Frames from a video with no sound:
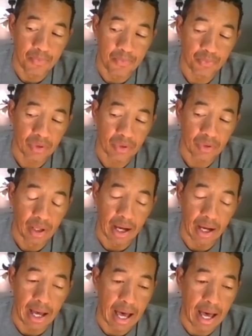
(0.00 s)
I
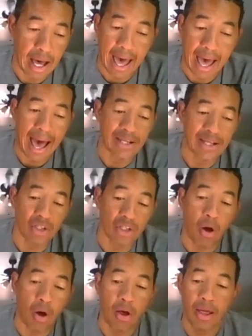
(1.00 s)

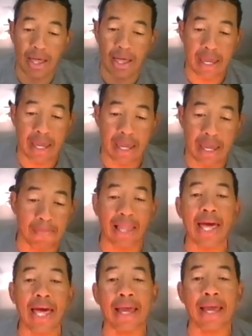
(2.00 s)
saw a ballet
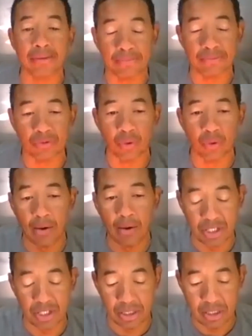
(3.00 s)
when I
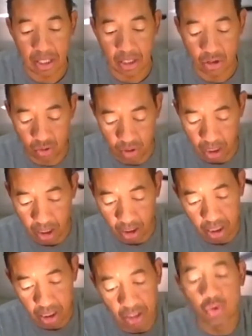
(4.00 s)
was in
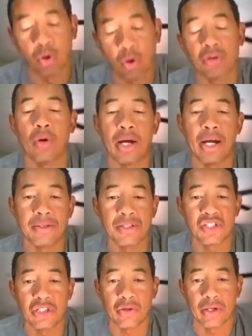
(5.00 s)
12th grade,
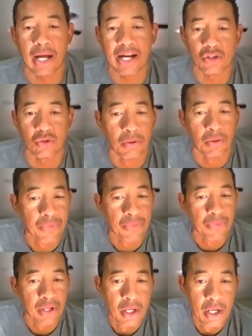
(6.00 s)
senior in high school.
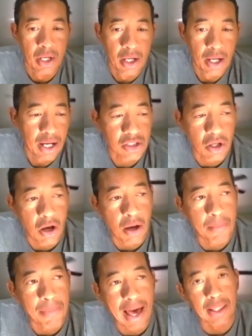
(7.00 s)
I saw a
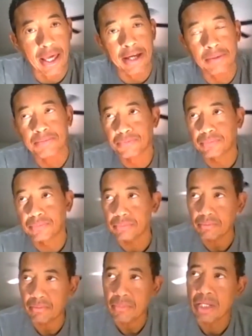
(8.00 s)
ballet.
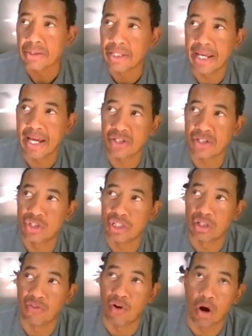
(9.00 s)
The Dance Theater of
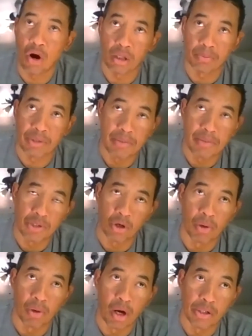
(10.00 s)
Harlem came to Omaha,
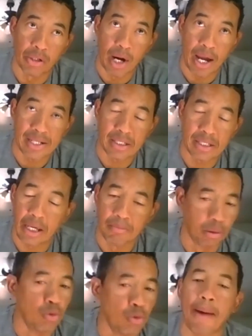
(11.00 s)
Nebraska, and blew my
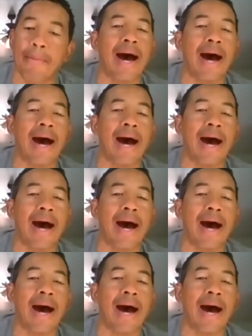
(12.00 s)
mind.